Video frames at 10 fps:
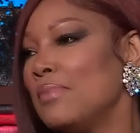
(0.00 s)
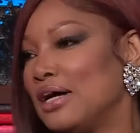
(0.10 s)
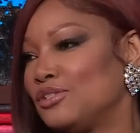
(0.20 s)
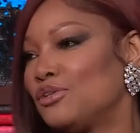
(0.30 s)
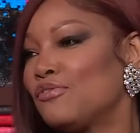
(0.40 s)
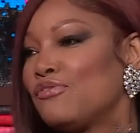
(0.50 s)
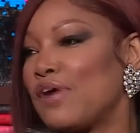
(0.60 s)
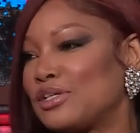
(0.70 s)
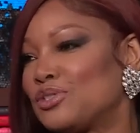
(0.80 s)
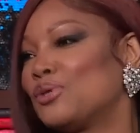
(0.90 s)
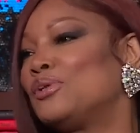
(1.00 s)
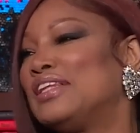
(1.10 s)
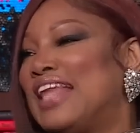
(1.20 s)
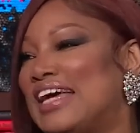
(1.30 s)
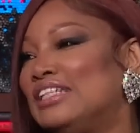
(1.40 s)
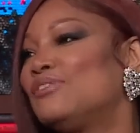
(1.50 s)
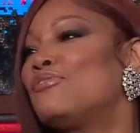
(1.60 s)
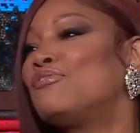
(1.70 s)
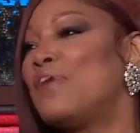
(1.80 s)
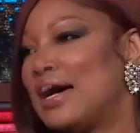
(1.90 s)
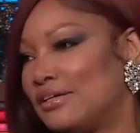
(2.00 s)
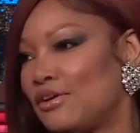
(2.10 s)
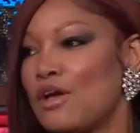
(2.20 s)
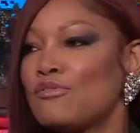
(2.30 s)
much fresher, light, fun,